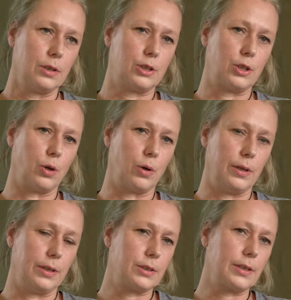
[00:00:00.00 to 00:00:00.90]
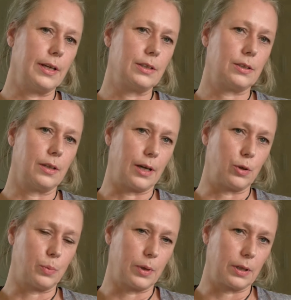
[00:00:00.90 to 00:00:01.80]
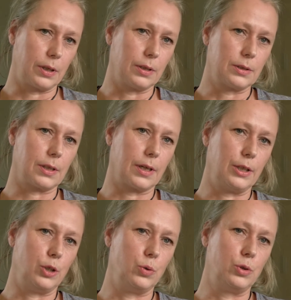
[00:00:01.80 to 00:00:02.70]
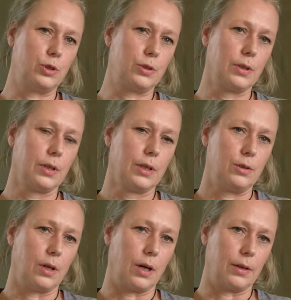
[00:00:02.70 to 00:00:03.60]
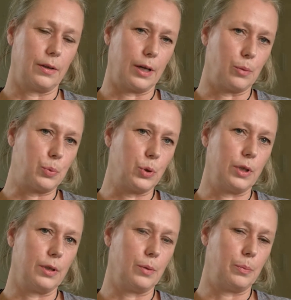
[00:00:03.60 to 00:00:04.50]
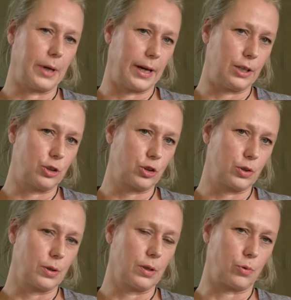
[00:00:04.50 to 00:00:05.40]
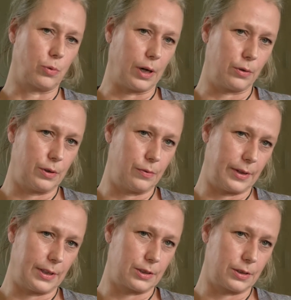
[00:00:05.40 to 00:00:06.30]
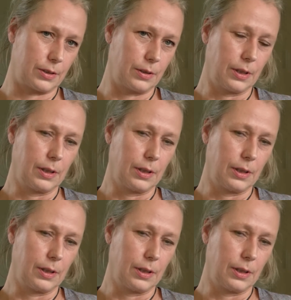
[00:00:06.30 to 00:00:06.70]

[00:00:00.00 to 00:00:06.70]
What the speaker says: So in this case, nanoparticles are used, they are put in a patch around the vessel.